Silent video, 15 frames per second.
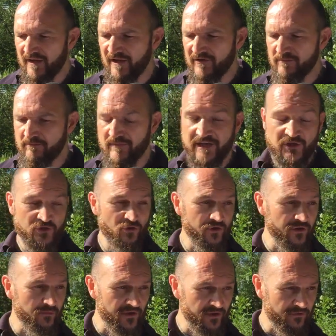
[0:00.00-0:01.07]
is make sure
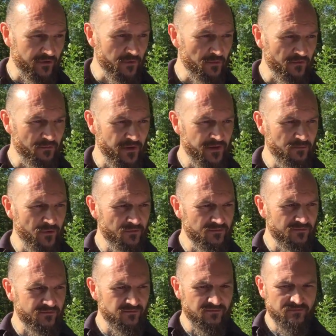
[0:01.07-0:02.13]
you're with a group of people,
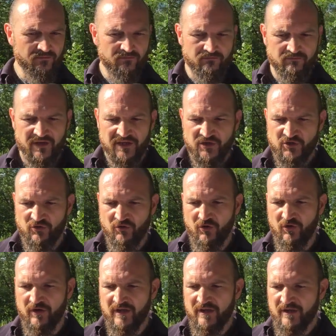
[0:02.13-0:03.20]
make
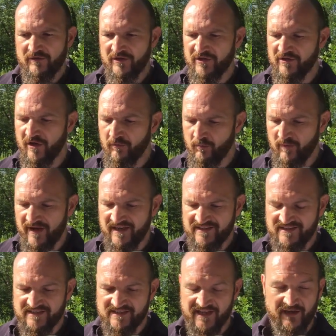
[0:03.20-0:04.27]
sure that you're not
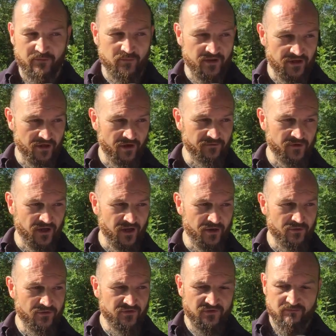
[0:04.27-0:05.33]
weighted down with a lot of
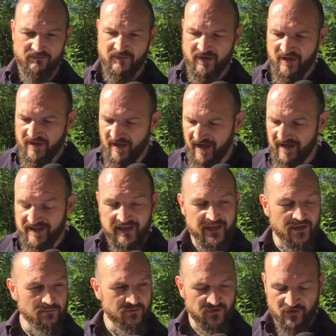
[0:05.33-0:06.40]
clothes, and
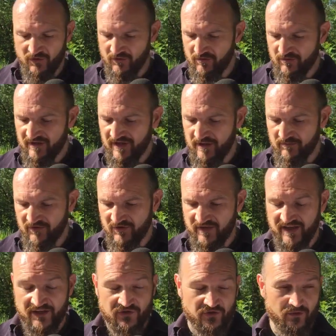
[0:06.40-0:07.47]
keep to
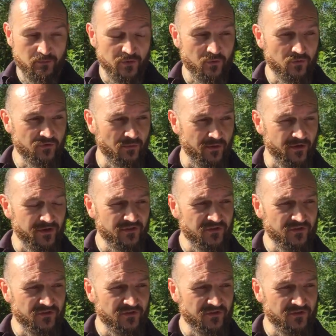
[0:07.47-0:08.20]
the edge of the pool, to be